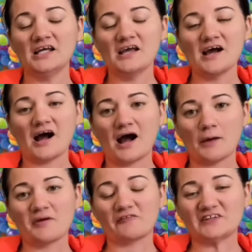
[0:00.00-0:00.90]
um,
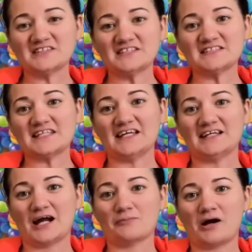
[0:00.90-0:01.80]
if I did see it
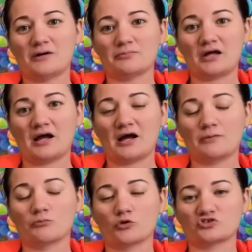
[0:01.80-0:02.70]
come up, uh,
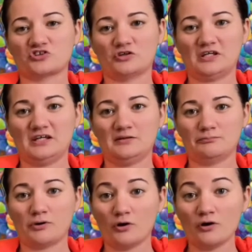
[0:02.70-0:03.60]
more so in
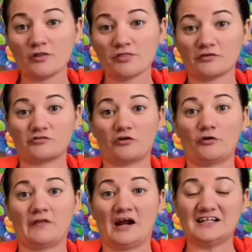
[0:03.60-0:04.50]
Perth, so
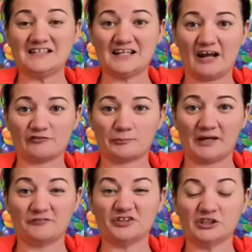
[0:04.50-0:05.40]
that I didn't have to pay
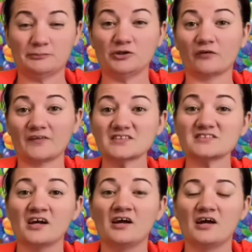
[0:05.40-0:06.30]
for shipping on this,
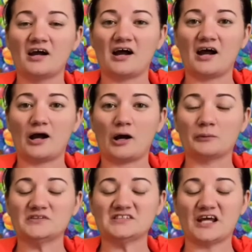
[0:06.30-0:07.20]
uh, I
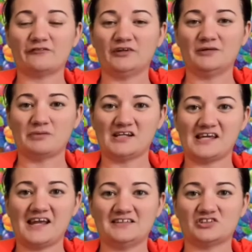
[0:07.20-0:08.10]
would definitely be
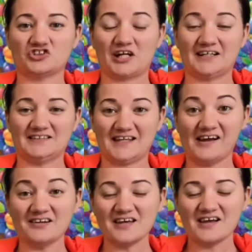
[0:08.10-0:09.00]
keen to track it
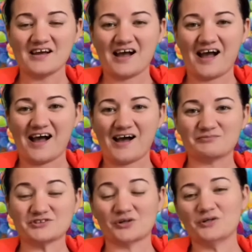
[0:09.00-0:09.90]
down. Uh, so